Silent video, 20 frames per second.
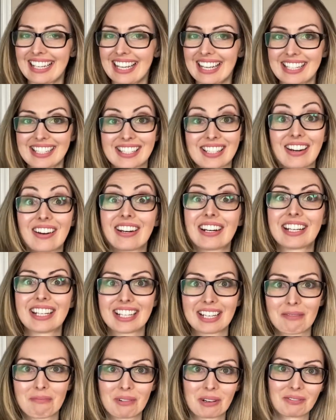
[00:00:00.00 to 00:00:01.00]
Sorry,
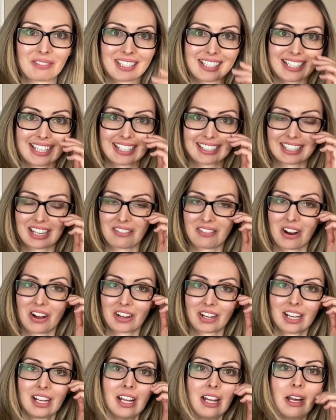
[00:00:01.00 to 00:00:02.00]
I'm probably saying that wrong.
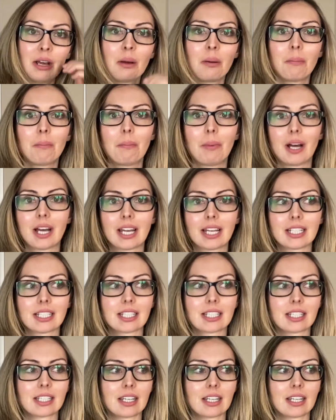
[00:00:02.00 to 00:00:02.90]
But